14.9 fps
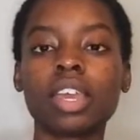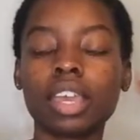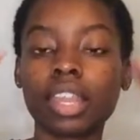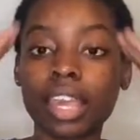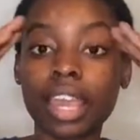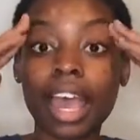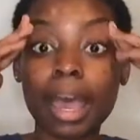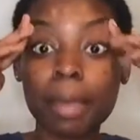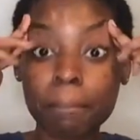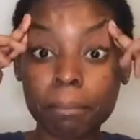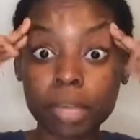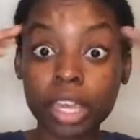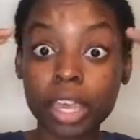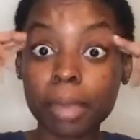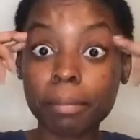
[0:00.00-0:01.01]
Like
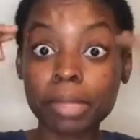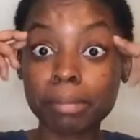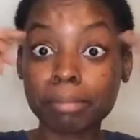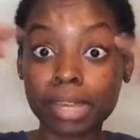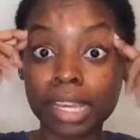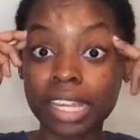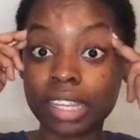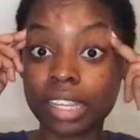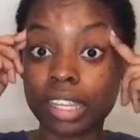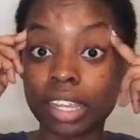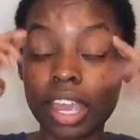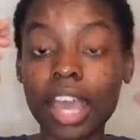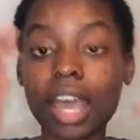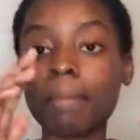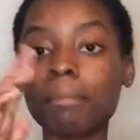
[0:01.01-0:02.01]
I'm in my head,
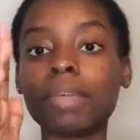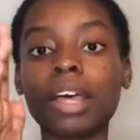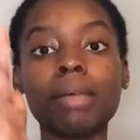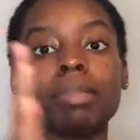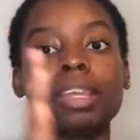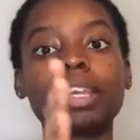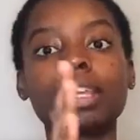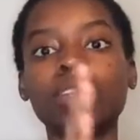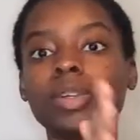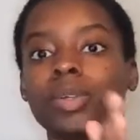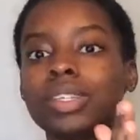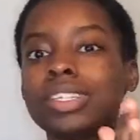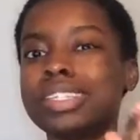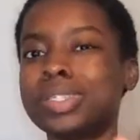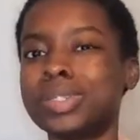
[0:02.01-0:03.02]
I'm like
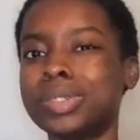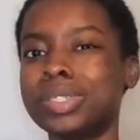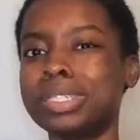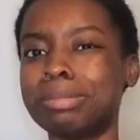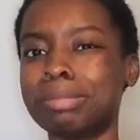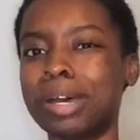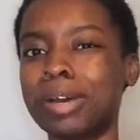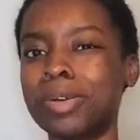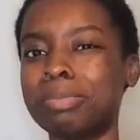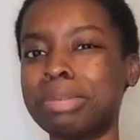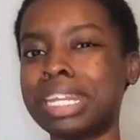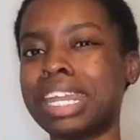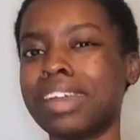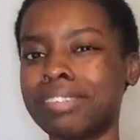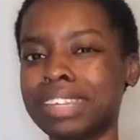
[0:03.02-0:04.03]
low-key tuning them out,
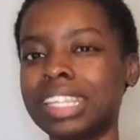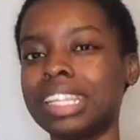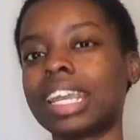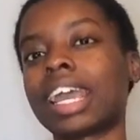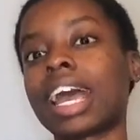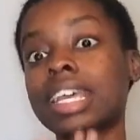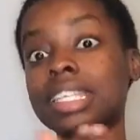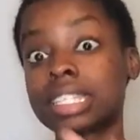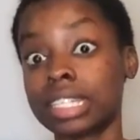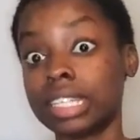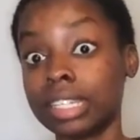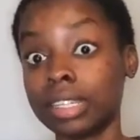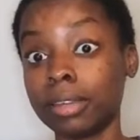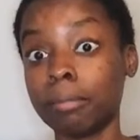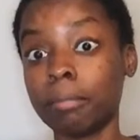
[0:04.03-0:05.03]
but not really. Like I
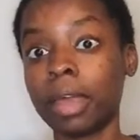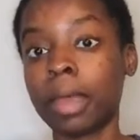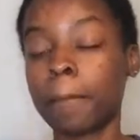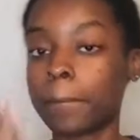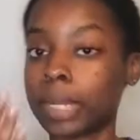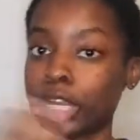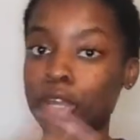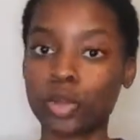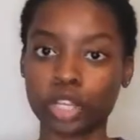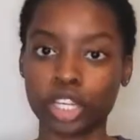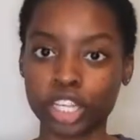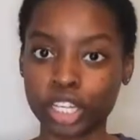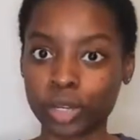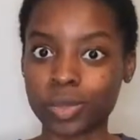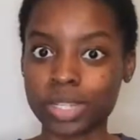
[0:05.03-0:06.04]
see them, but I don't
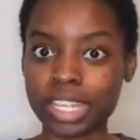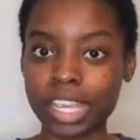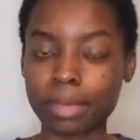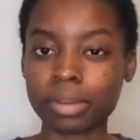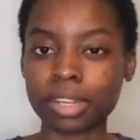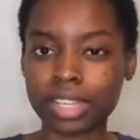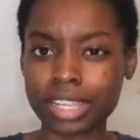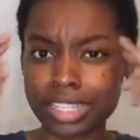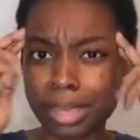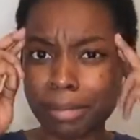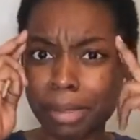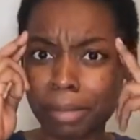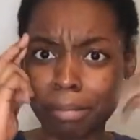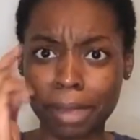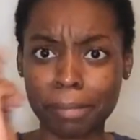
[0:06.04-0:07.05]
hear what's happening, because I'm
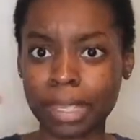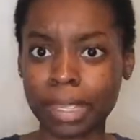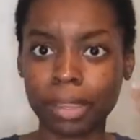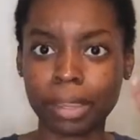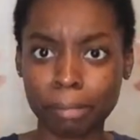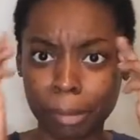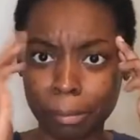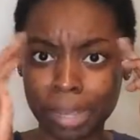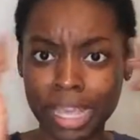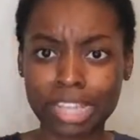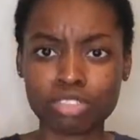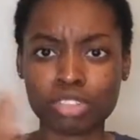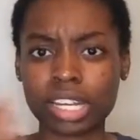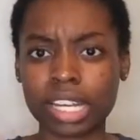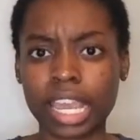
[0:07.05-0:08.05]
in my
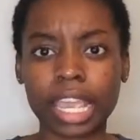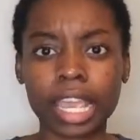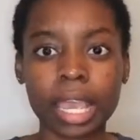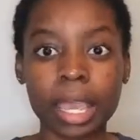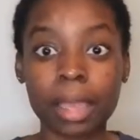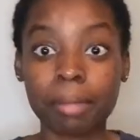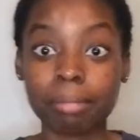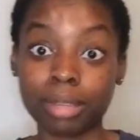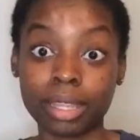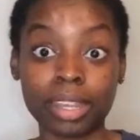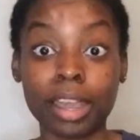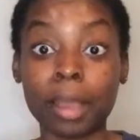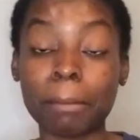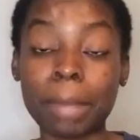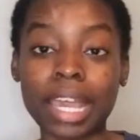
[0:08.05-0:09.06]
mind trying to like
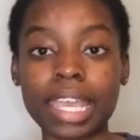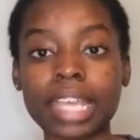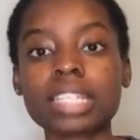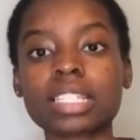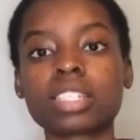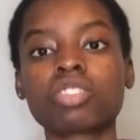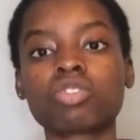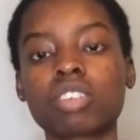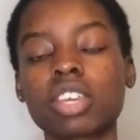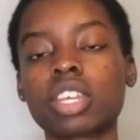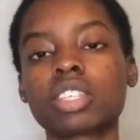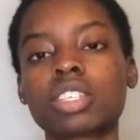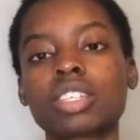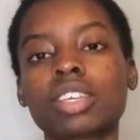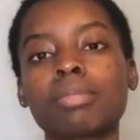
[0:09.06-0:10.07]
plan out my exit
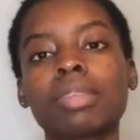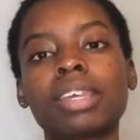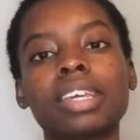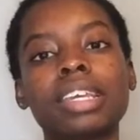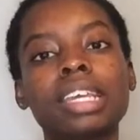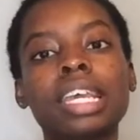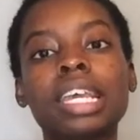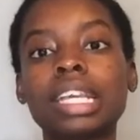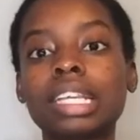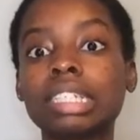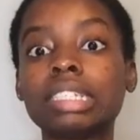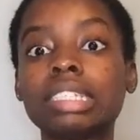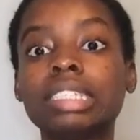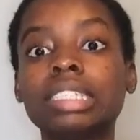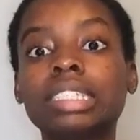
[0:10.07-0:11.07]
strategy. I'm like,
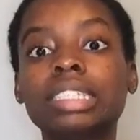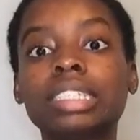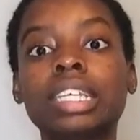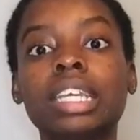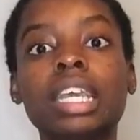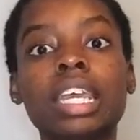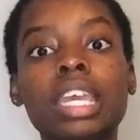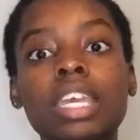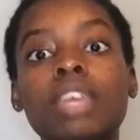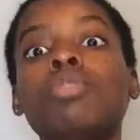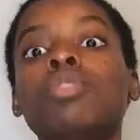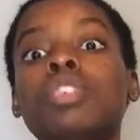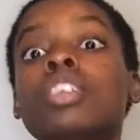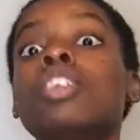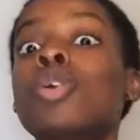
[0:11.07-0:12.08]
because
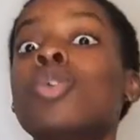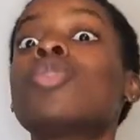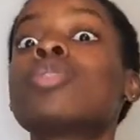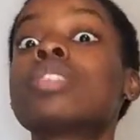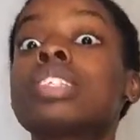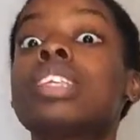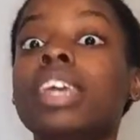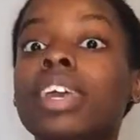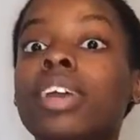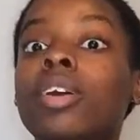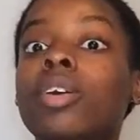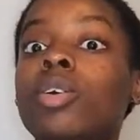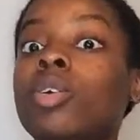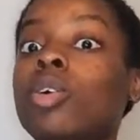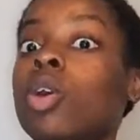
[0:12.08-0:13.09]
if it goes
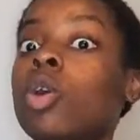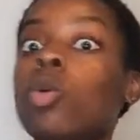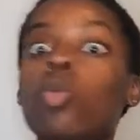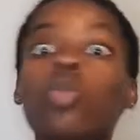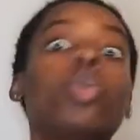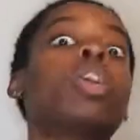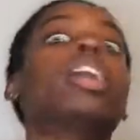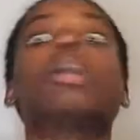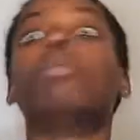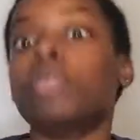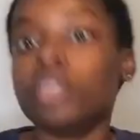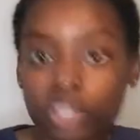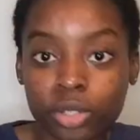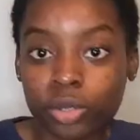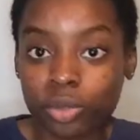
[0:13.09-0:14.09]
down, what I'm gonna
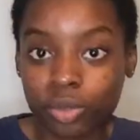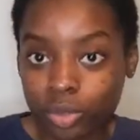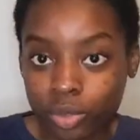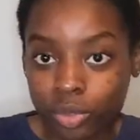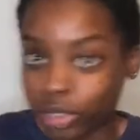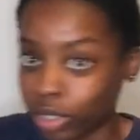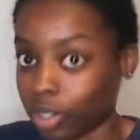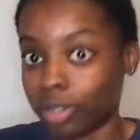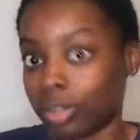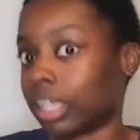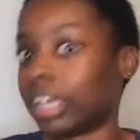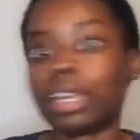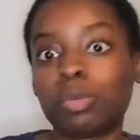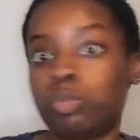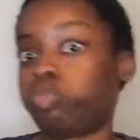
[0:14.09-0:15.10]
do? You know,
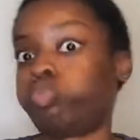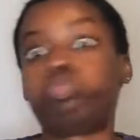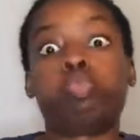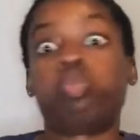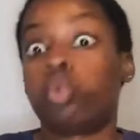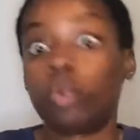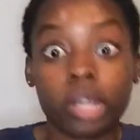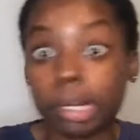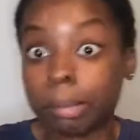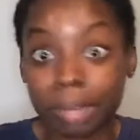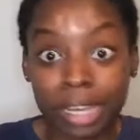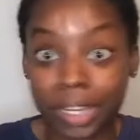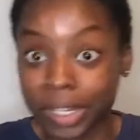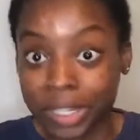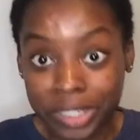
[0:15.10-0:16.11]
like, what am
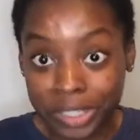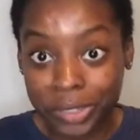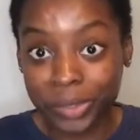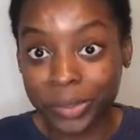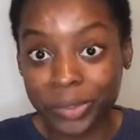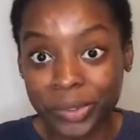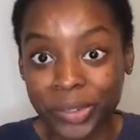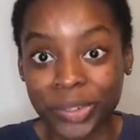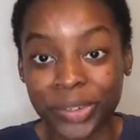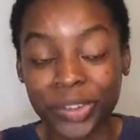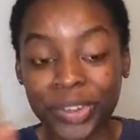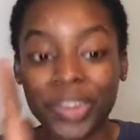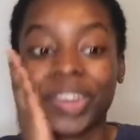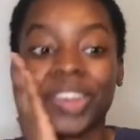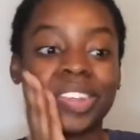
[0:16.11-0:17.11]
I gonna do?
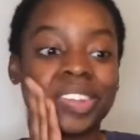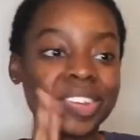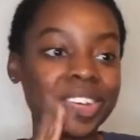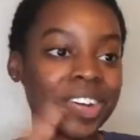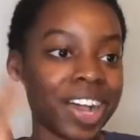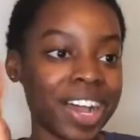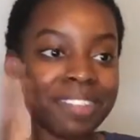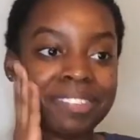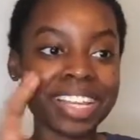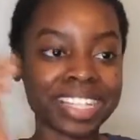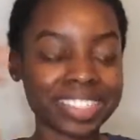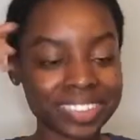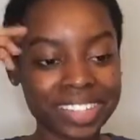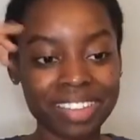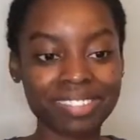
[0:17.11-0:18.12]
So I'm
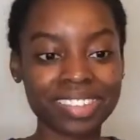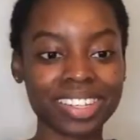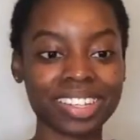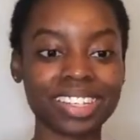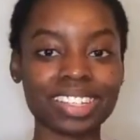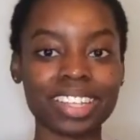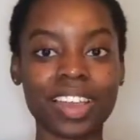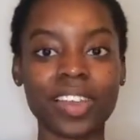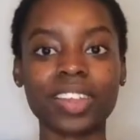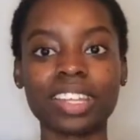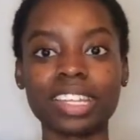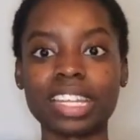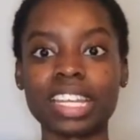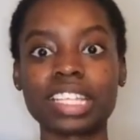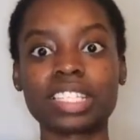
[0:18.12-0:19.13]
like trying to figure this out, and
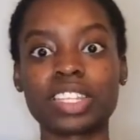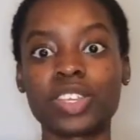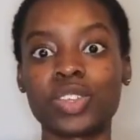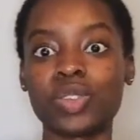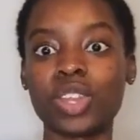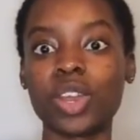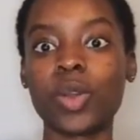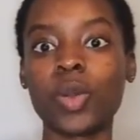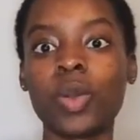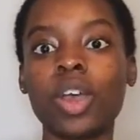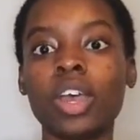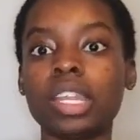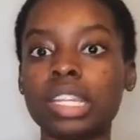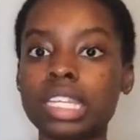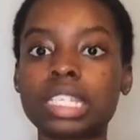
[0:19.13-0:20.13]
the next thing you know,
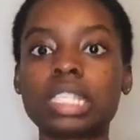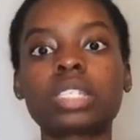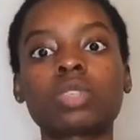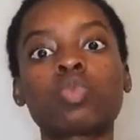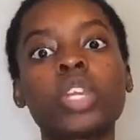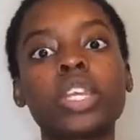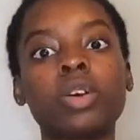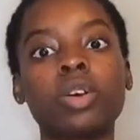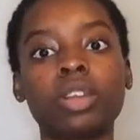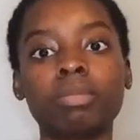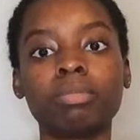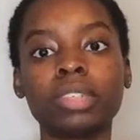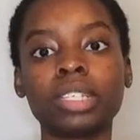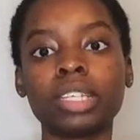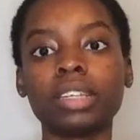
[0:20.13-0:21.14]
they swing on
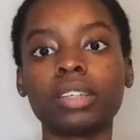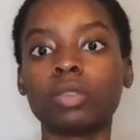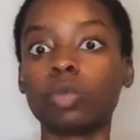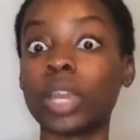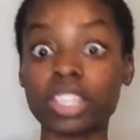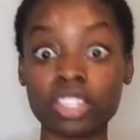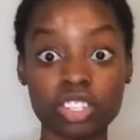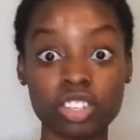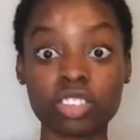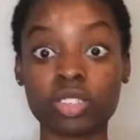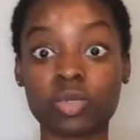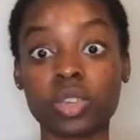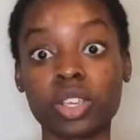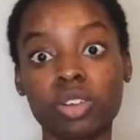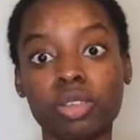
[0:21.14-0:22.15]
white shirt,
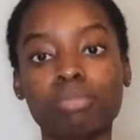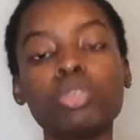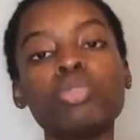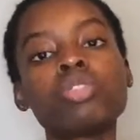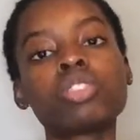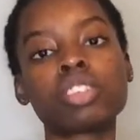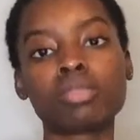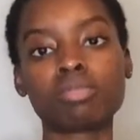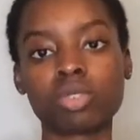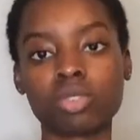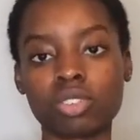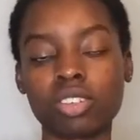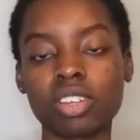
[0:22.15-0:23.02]
swing on blue shirt boy.